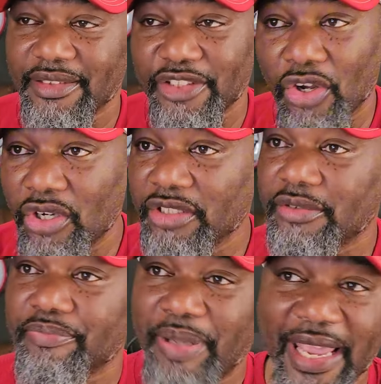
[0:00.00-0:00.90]

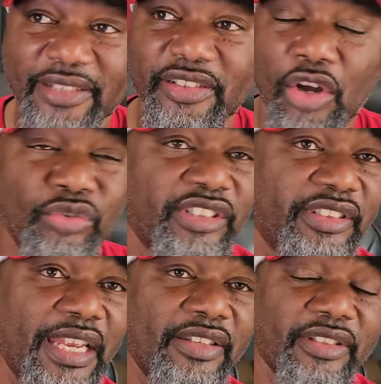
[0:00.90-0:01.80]
yards passing on the
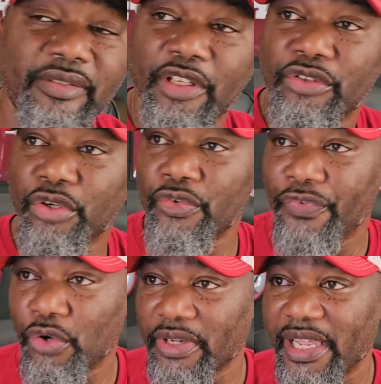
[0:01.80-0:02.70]
season through
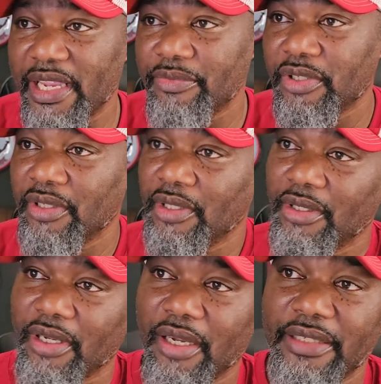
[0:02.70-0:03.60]
four games,
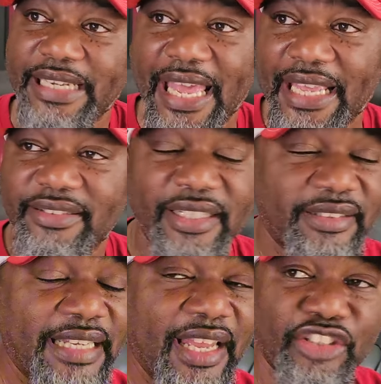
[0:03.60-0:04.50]
uh, nine
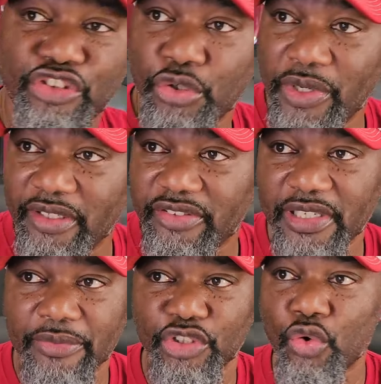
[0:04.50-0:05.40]
touchdowns, two
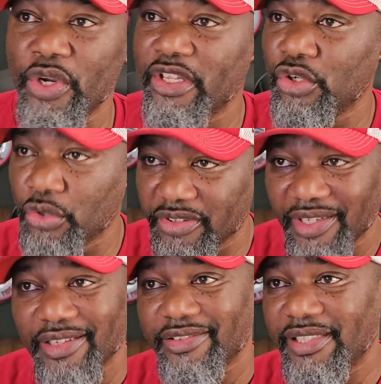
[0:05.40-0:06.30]
interceptions. Quinn Ewers,
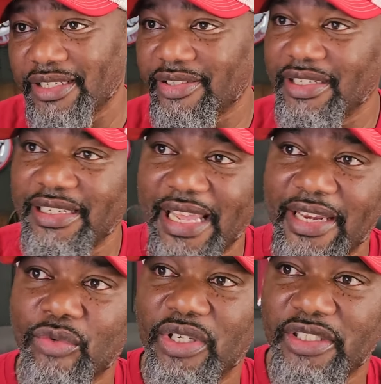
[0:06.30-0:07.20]

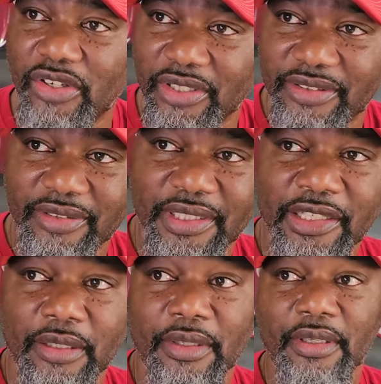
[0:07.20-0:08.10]
691 yards
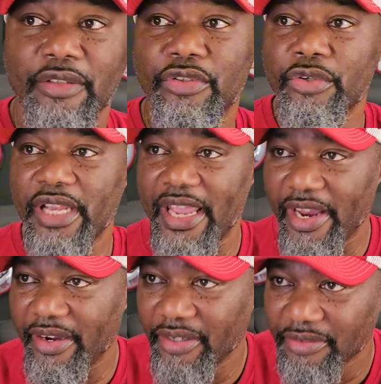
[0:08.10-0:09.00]
through the
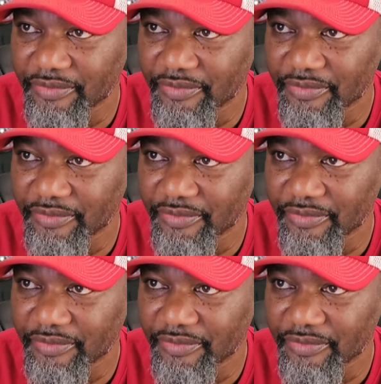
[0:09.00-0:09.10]
air,